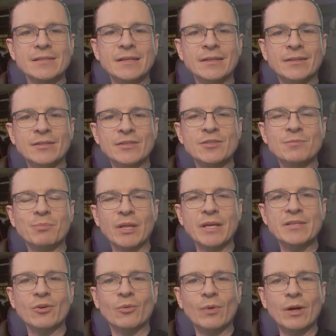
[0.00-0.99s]
it
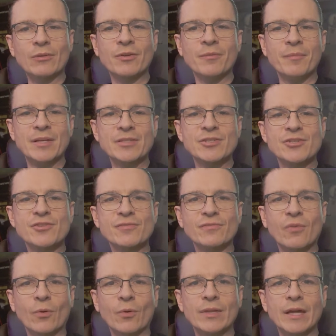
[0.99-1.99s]
displays a welcome message
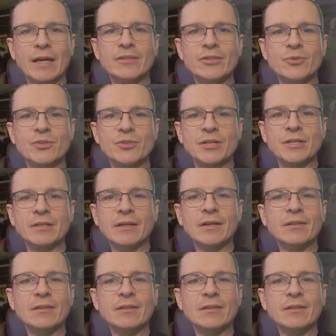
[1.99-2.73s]
for that user.